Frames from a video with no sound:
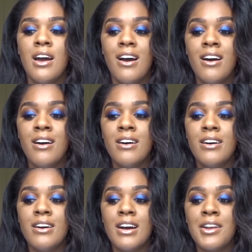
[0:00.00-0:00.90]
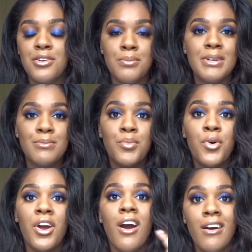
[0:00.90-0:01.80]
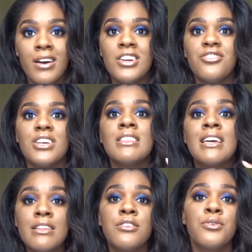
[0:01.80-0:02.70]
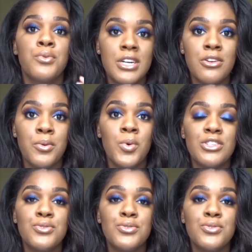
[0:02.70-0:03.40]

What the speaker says: a little bit more harsh than the regular one.